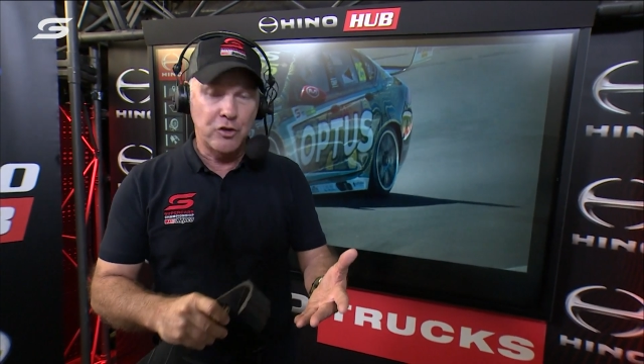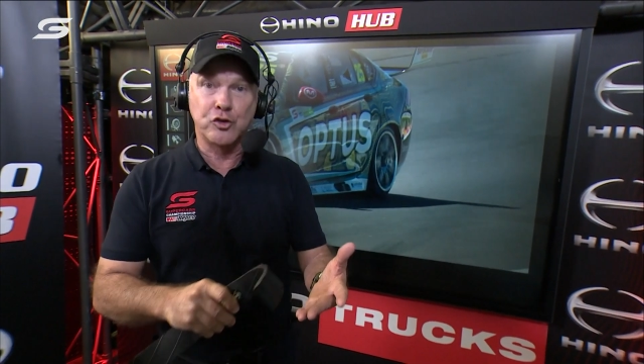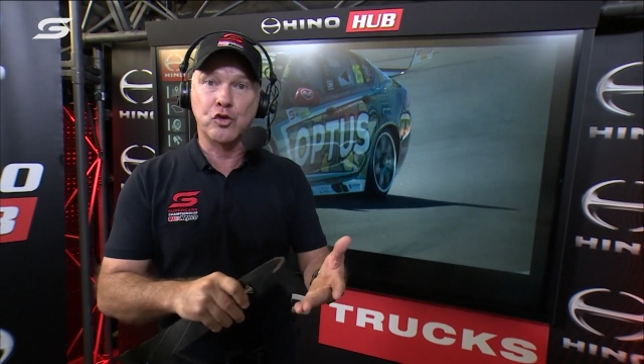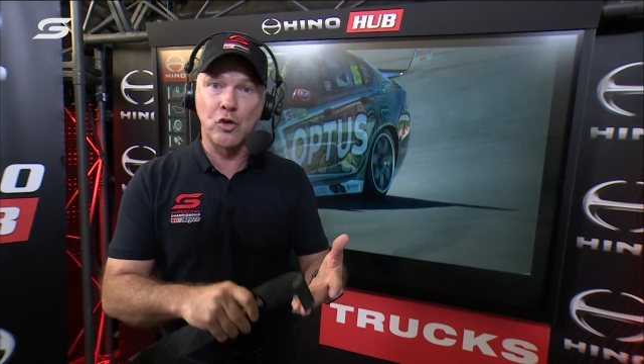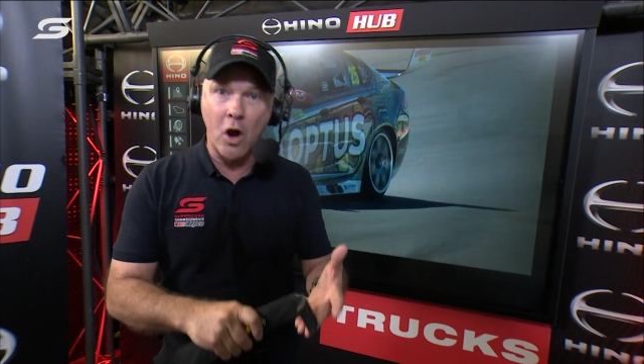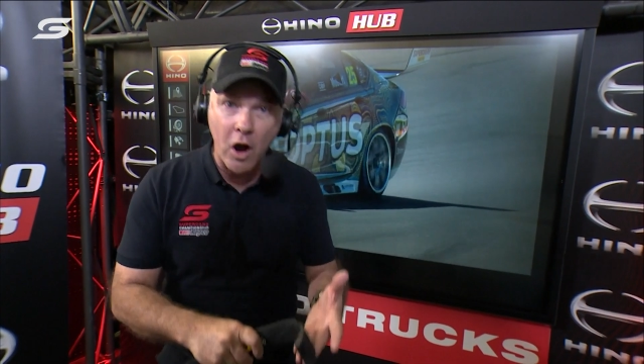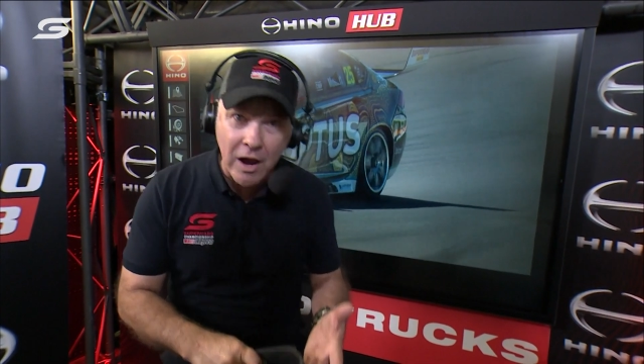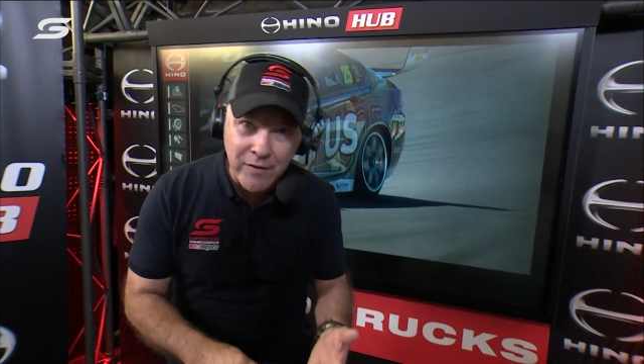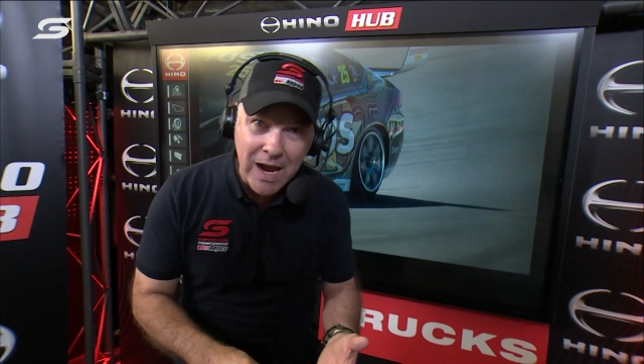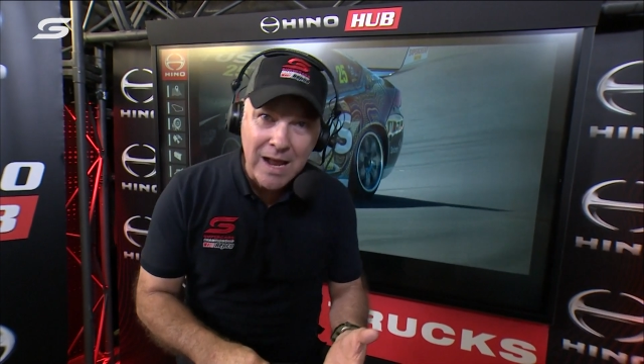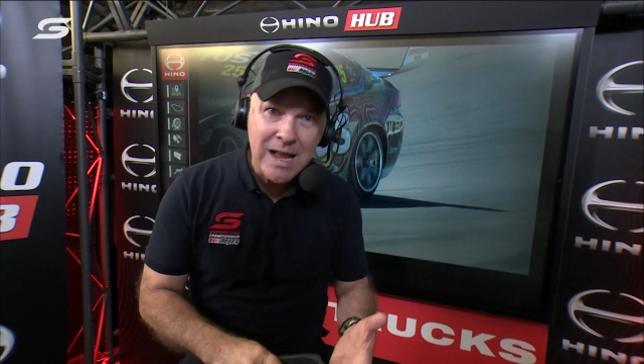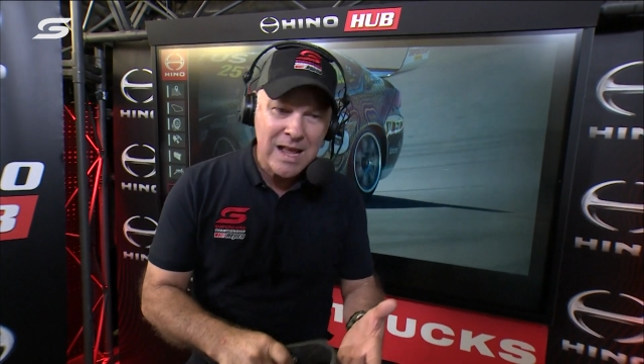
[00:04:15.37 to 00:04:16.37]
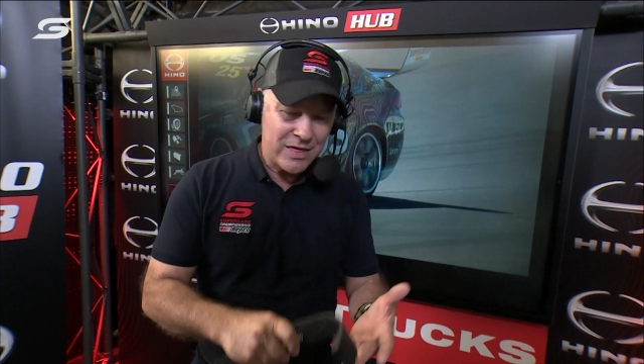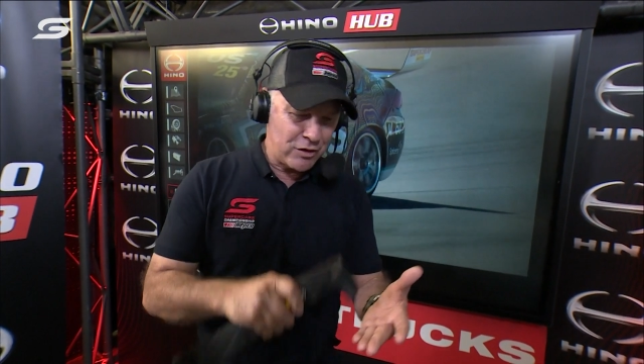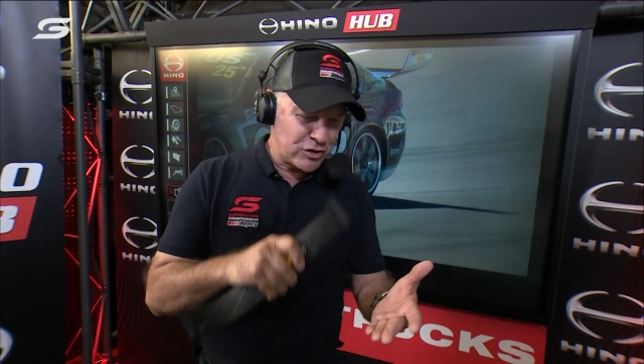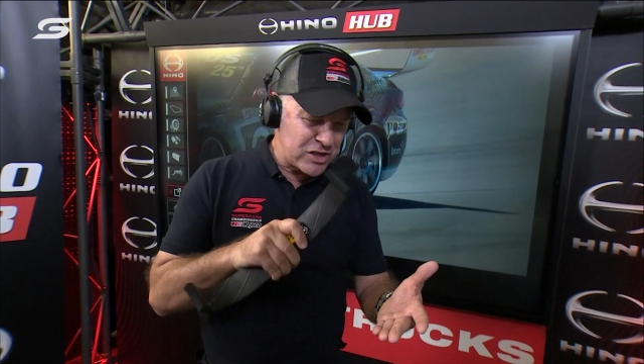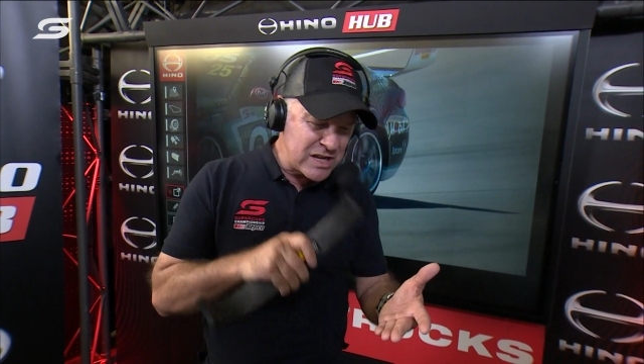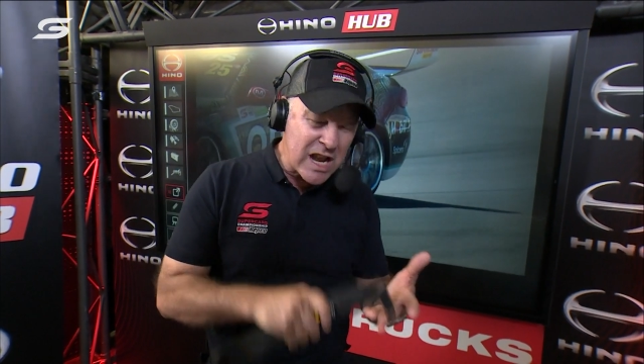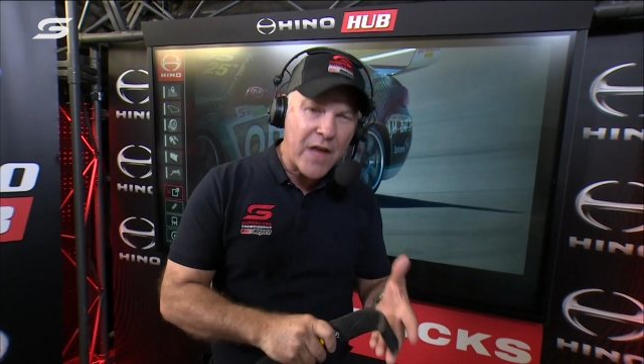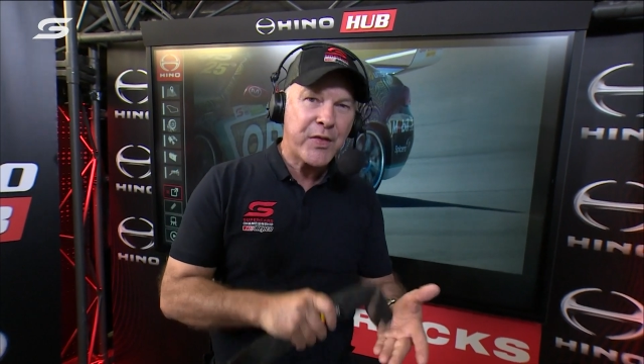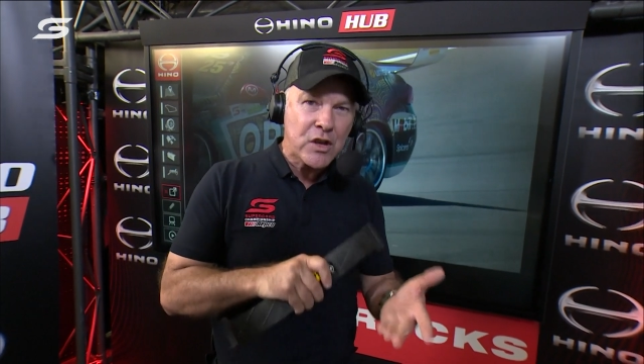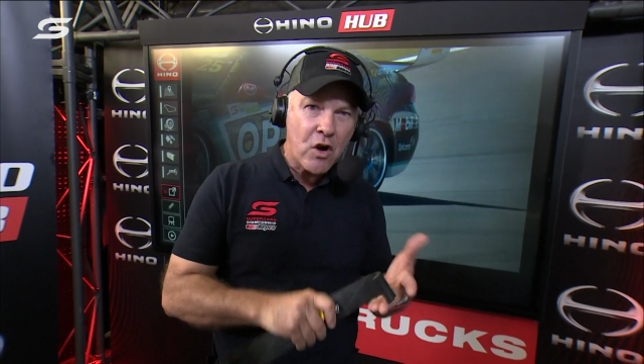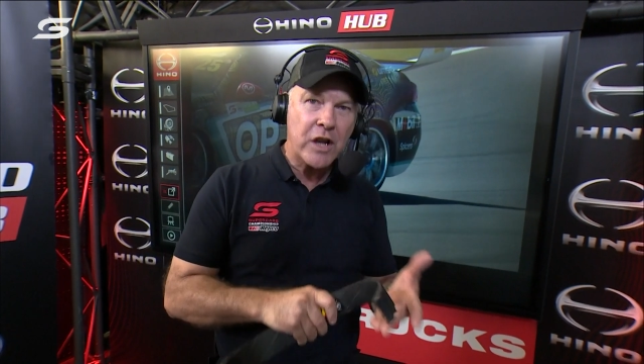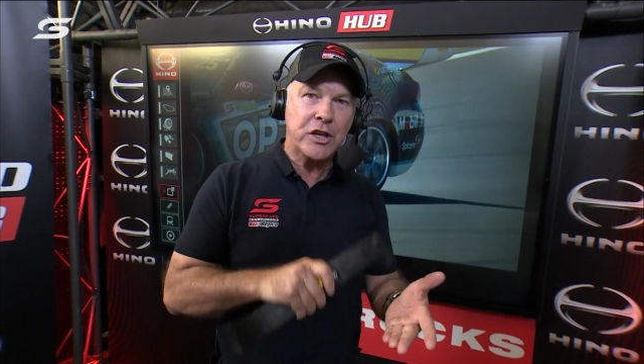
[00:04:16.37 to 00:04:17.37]
driver, there is
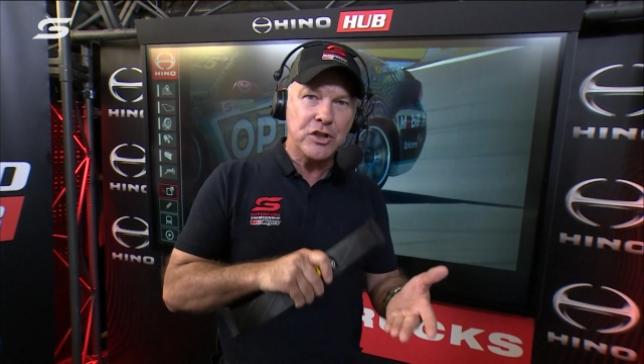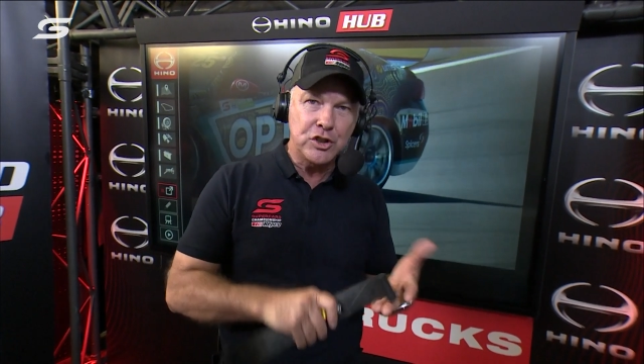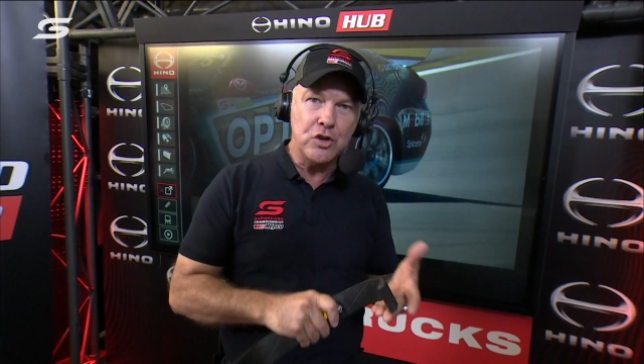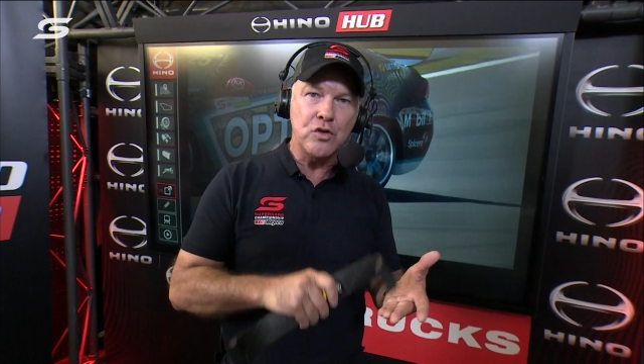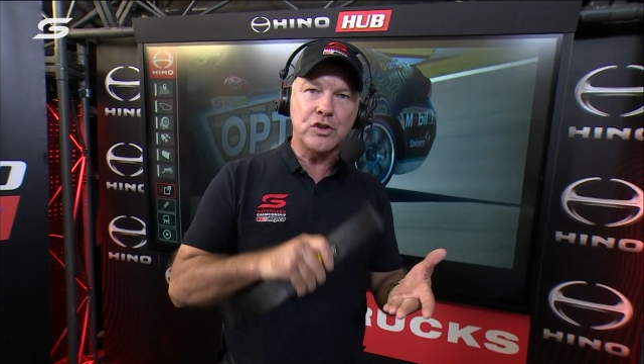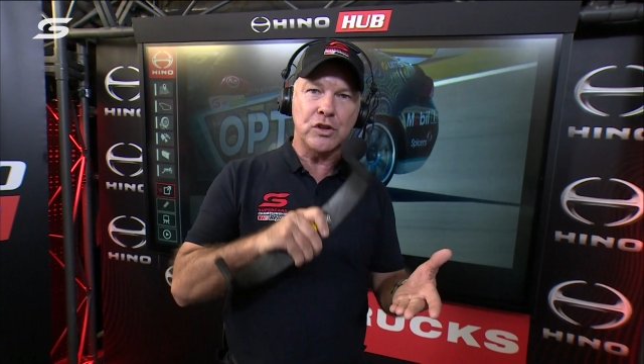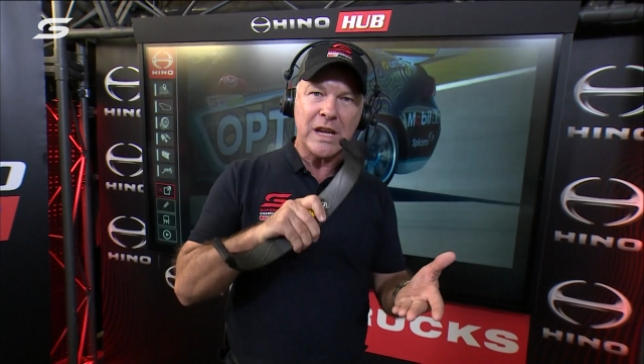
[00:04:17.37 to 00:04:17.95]
nothing I can do